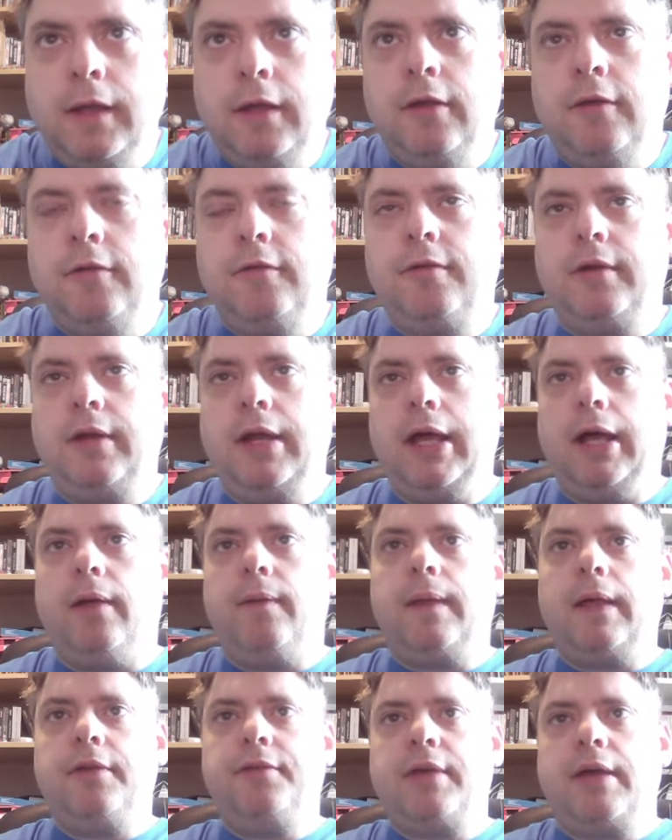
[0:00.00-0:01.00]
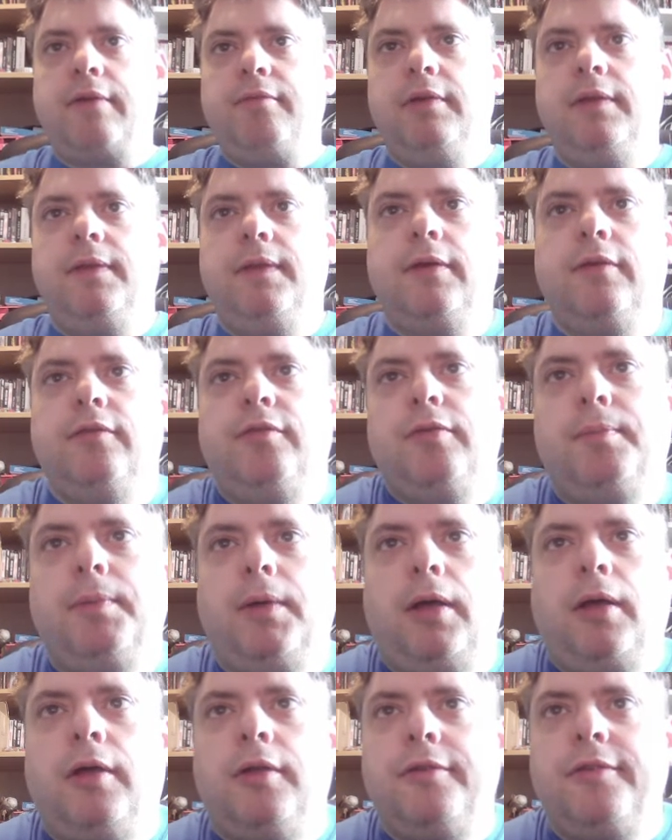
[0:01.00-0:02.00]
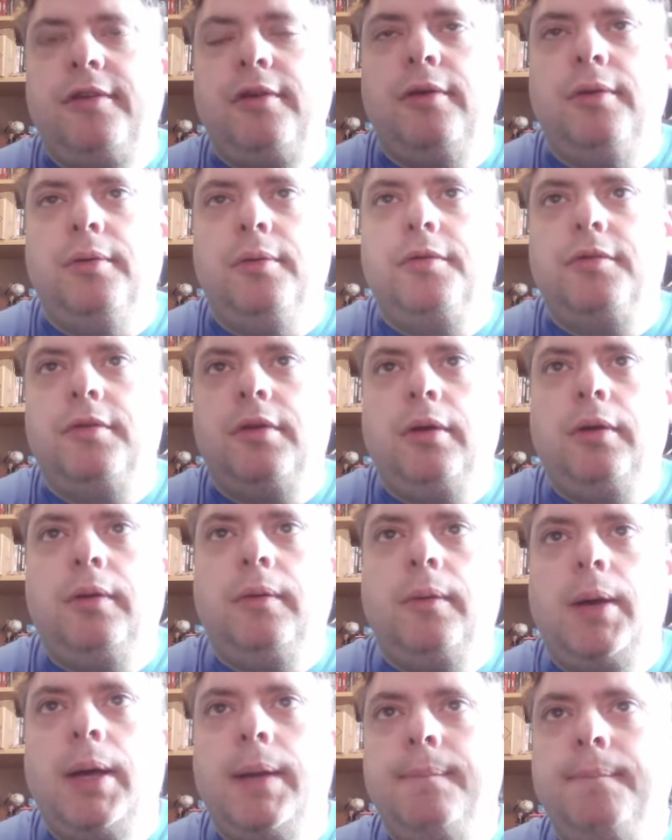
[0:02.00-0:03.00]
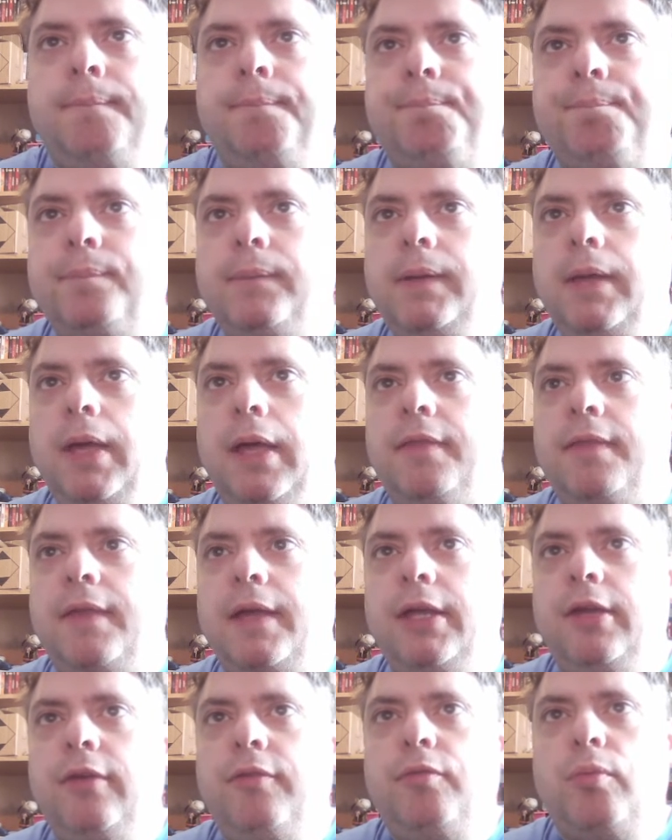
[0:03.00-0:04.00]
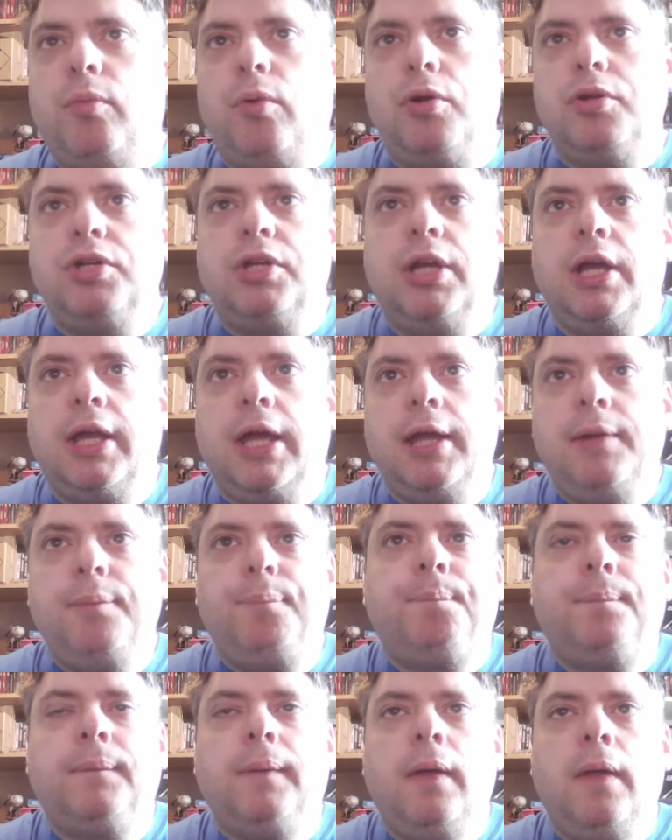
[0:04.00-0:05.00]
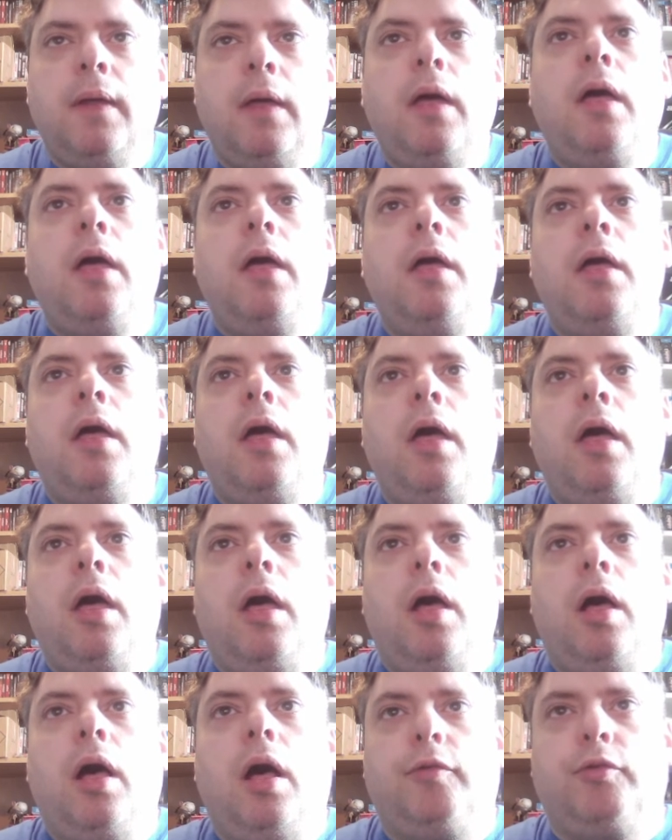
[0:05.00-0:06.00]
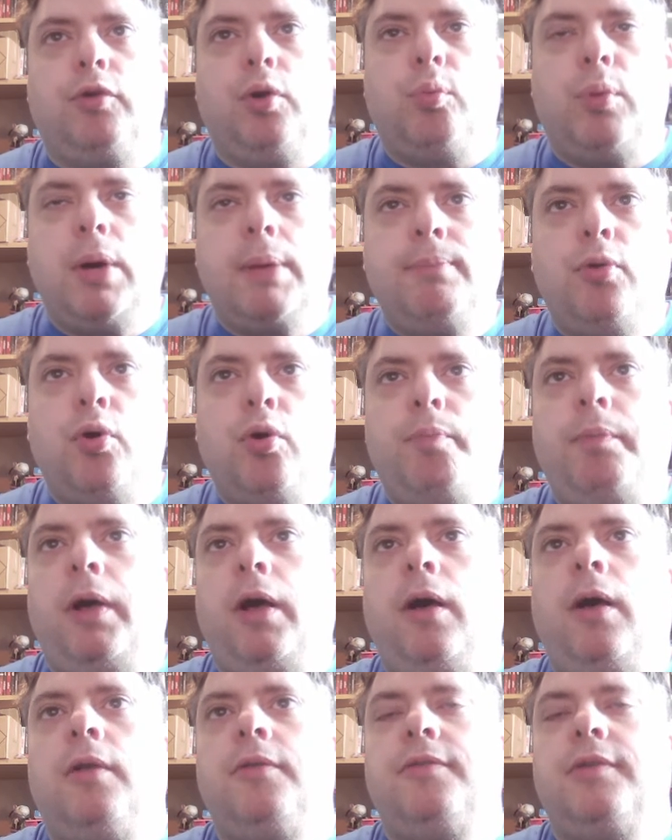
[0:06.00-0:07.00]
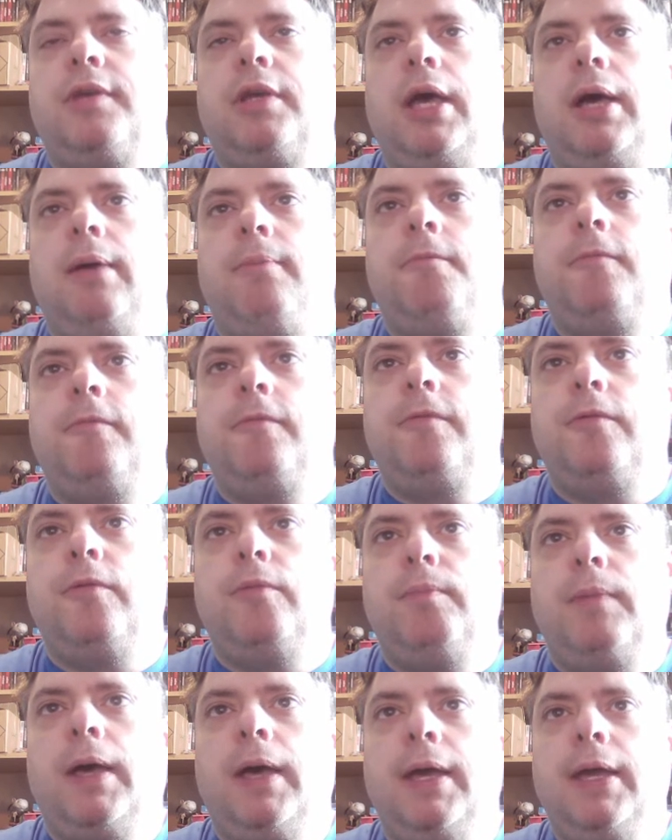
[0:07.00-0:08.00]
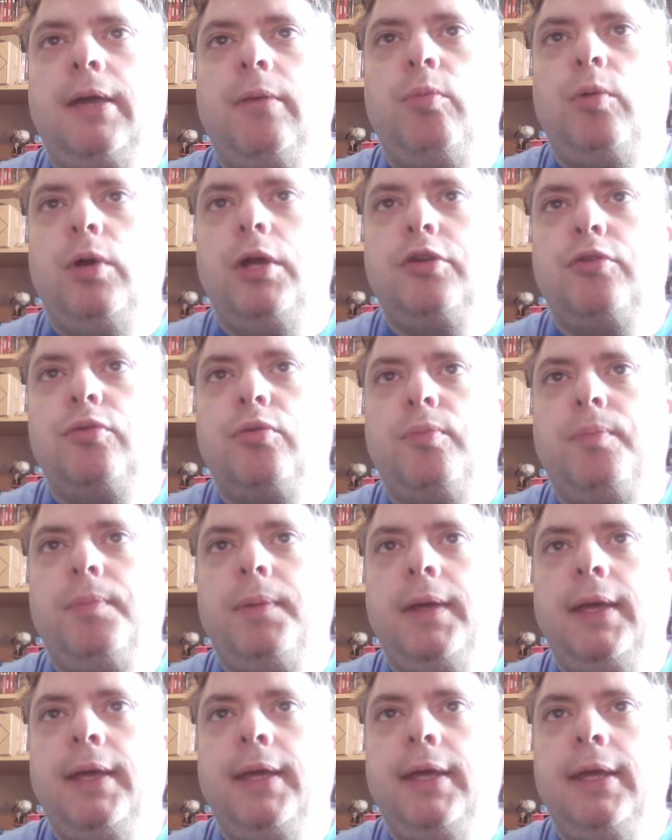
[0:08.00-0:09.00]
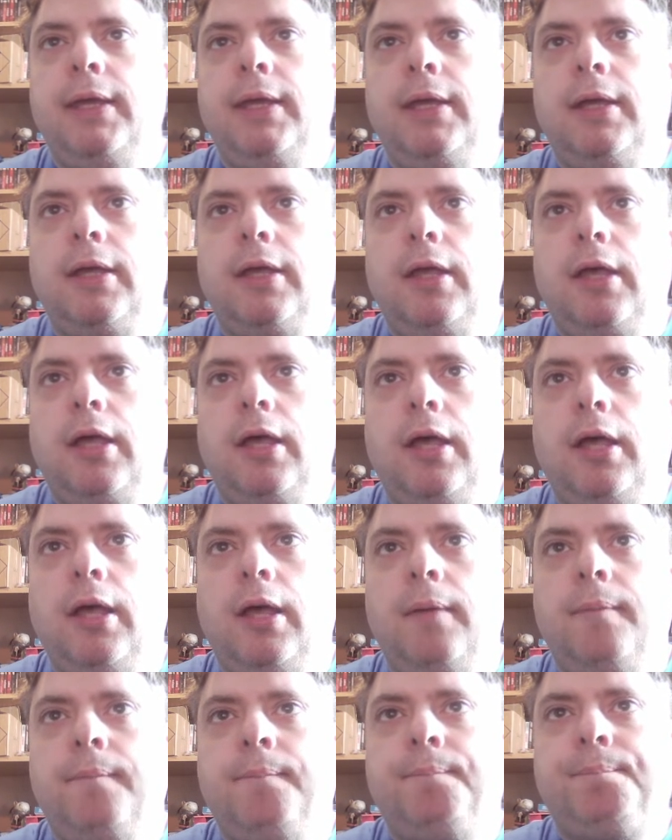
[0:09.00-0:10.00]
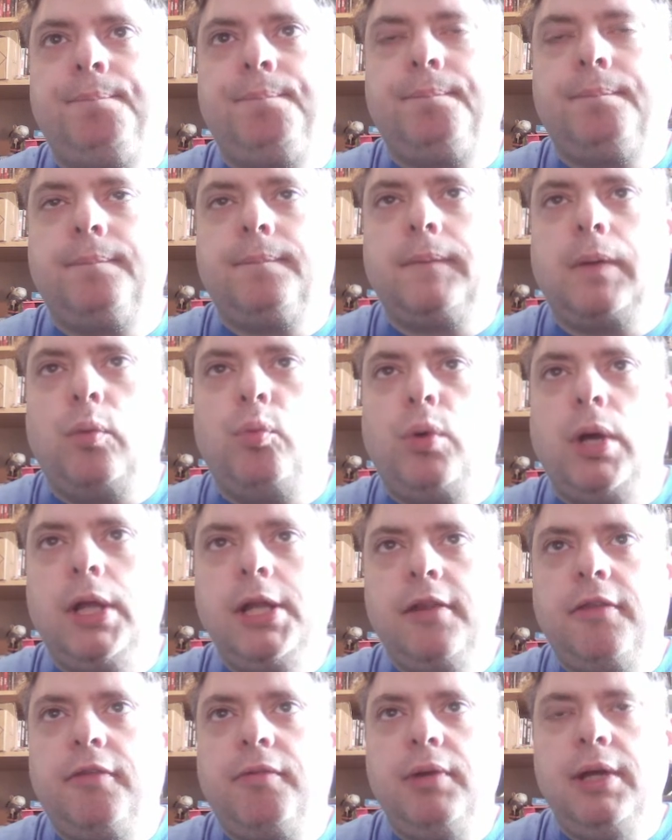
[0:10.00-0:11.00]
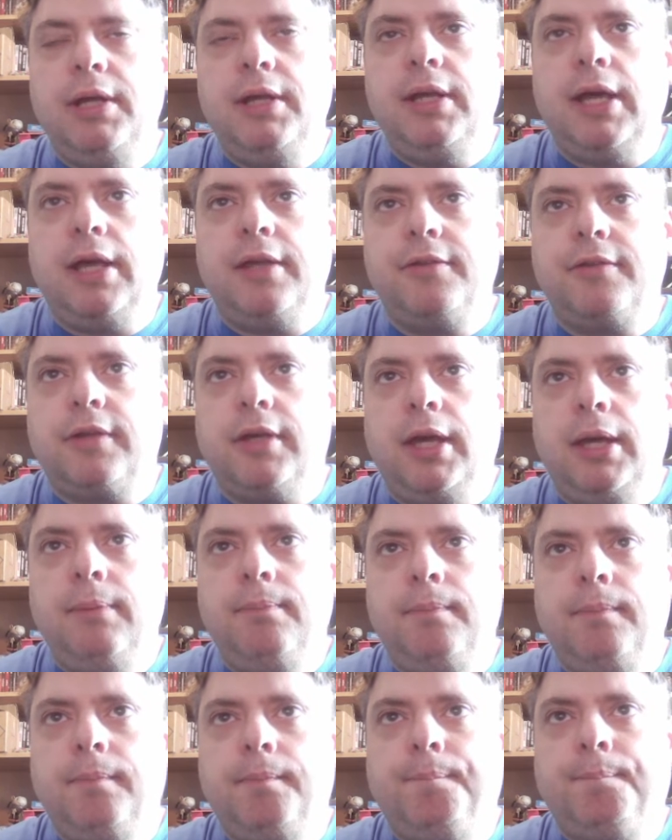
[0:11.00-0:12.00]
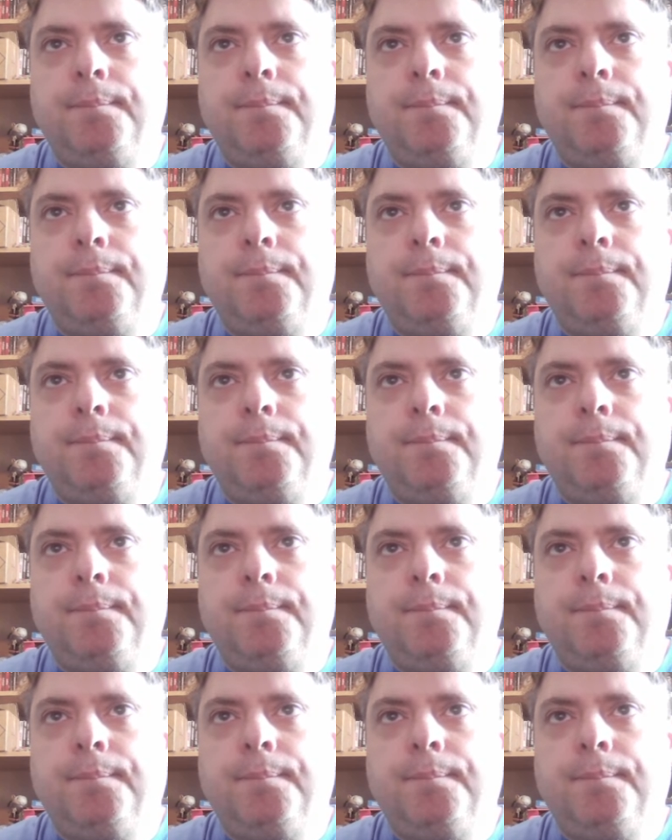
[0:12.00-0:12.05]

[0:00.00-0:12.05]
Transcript: for now, that's everything for part 2. So yeah, thank you for watching again. I've got one more part to come for May, which will be one 3DS game,